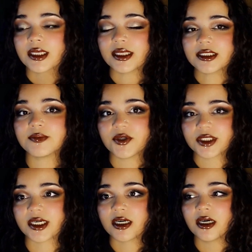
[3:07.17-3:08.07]
this
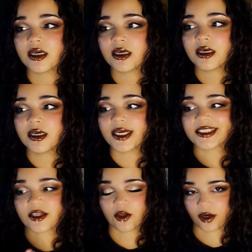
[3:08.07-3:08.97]
music
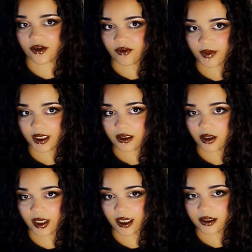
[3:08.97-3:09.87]
is cathartic for me.
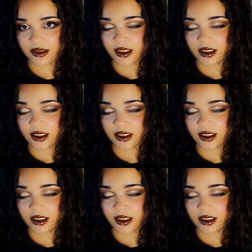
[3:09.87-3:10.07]
Okay.